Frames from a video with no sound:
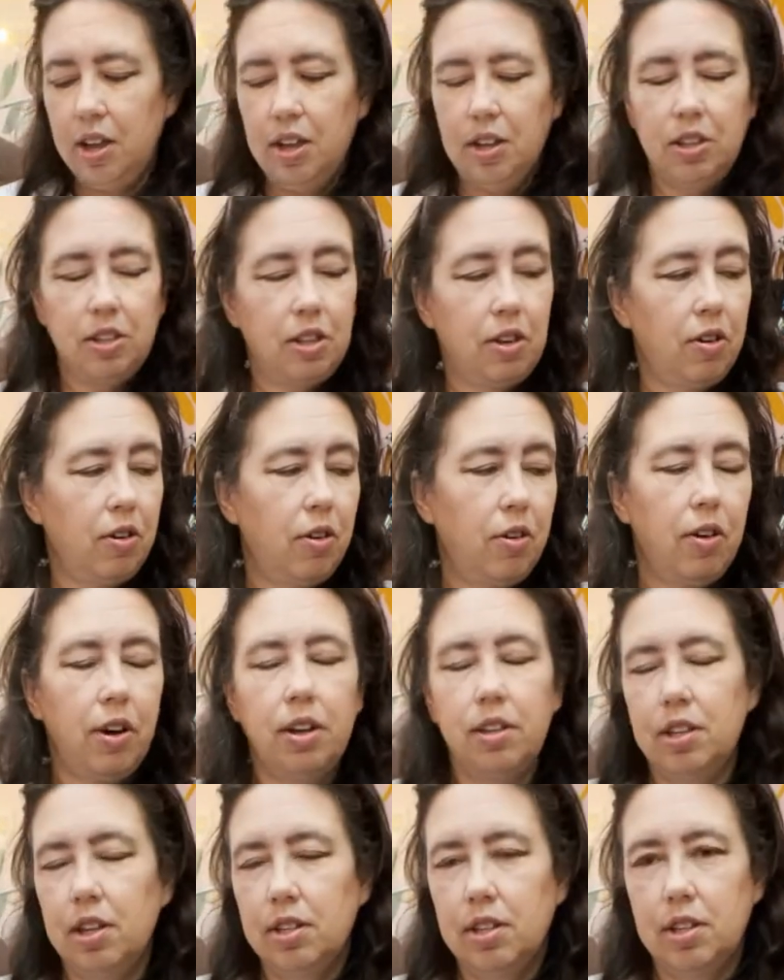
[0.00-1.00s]
So
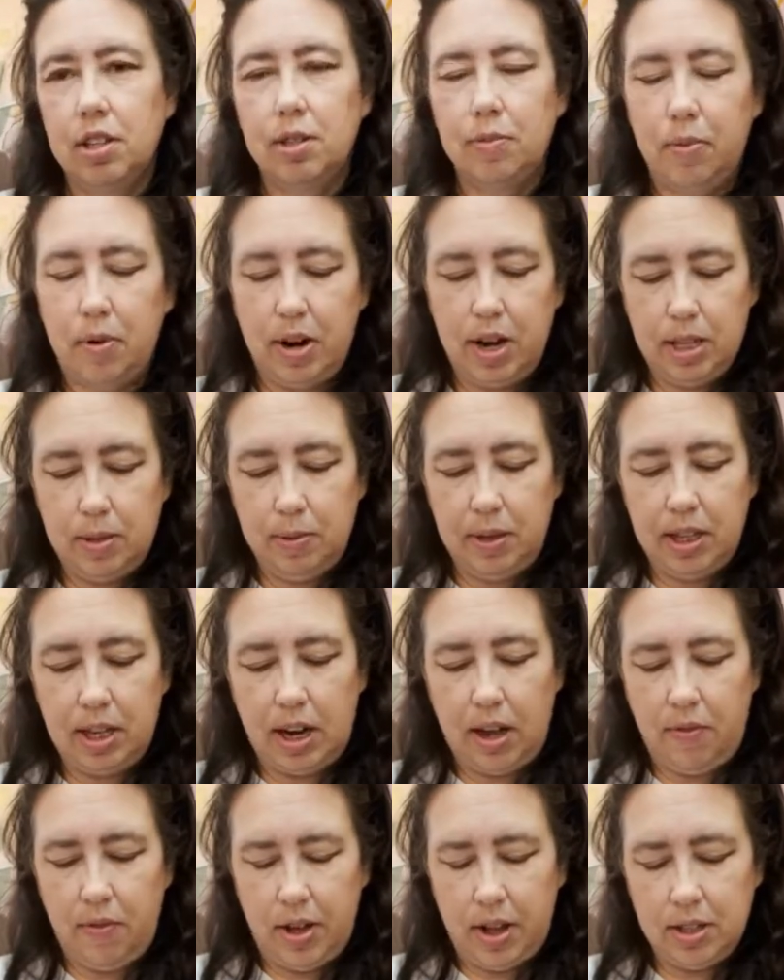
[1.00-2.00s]
it doesn't surprise me that
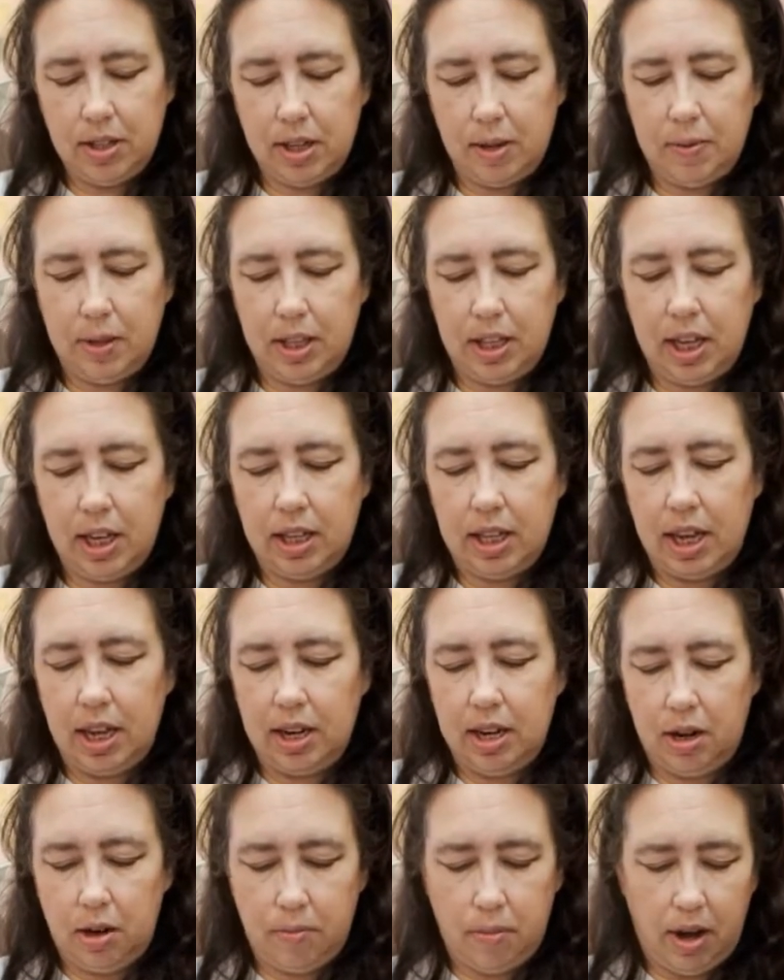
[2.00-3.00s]
I found something like that
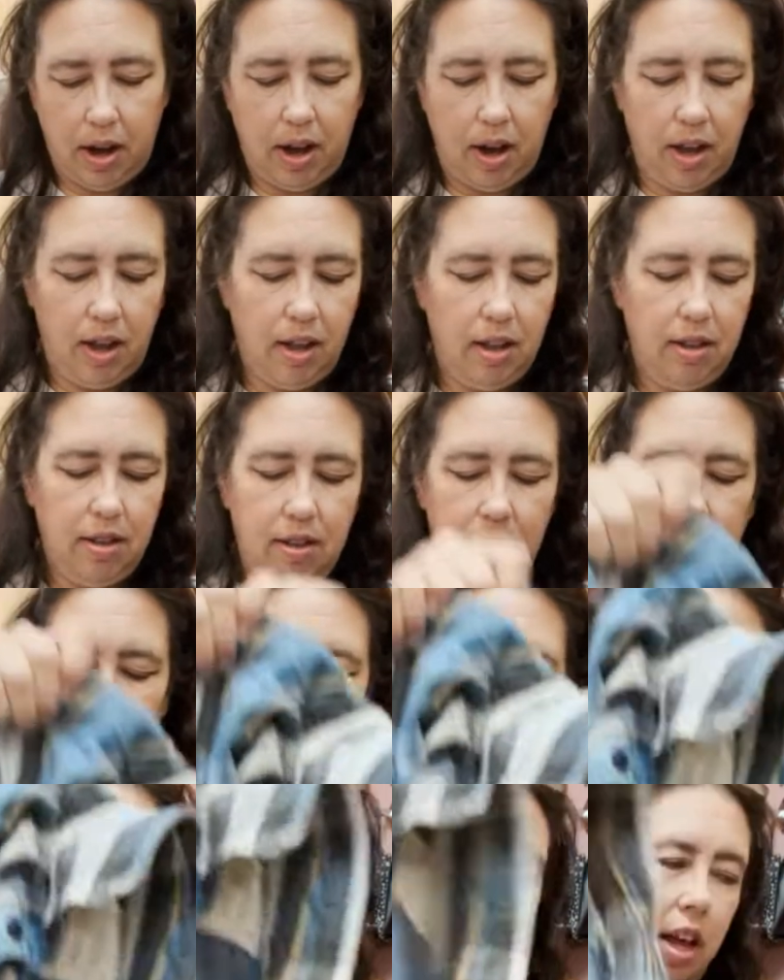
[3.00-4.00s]
nearby. I